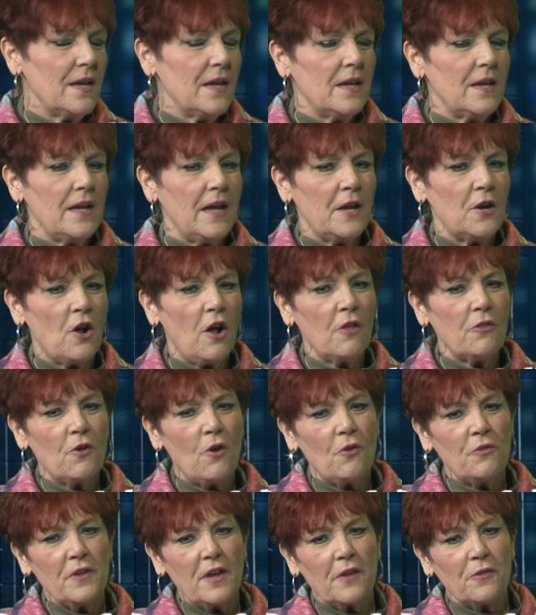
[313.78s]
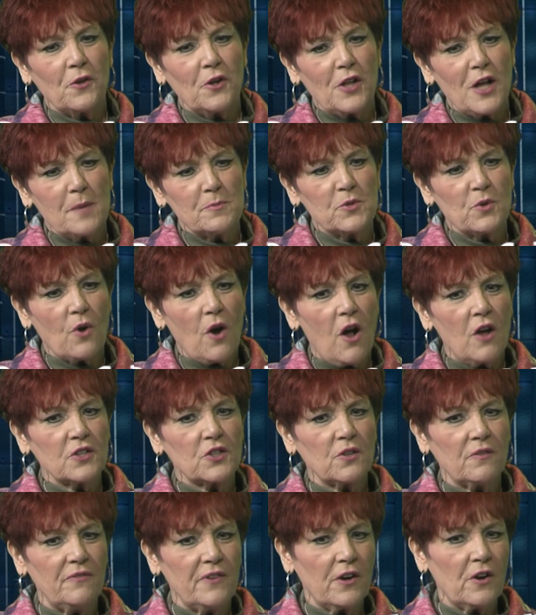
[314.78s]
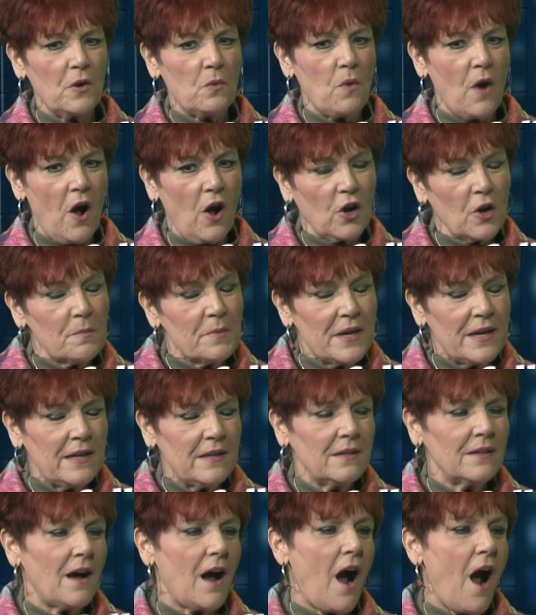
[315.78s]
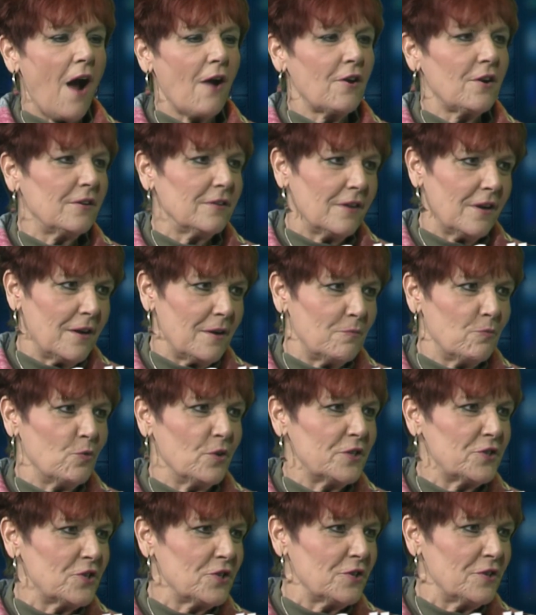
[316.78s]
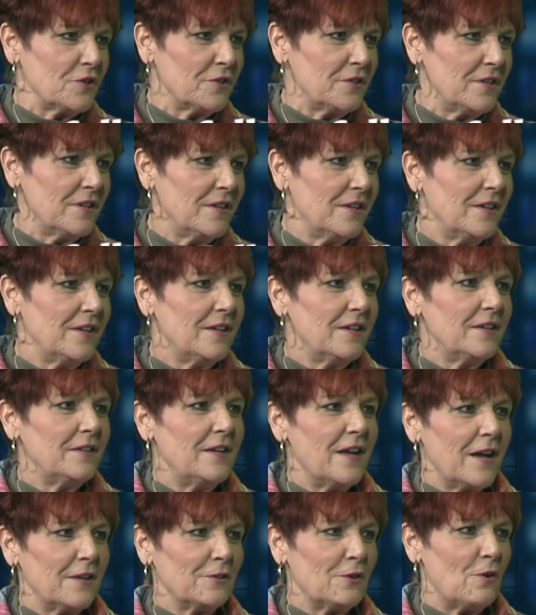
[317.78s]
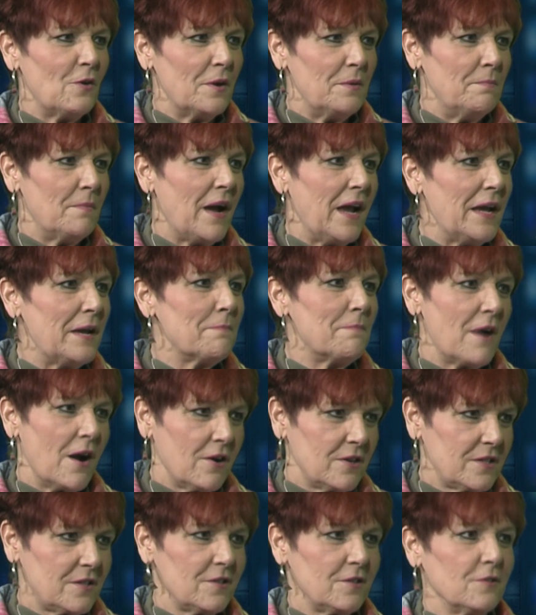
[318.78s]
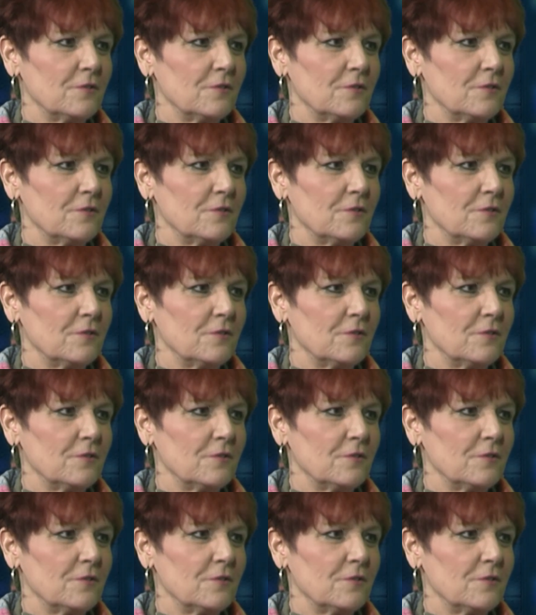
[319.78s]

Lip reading: And although the other clubs were also very welcoming, our club, Richard Netlow and Mike Marks,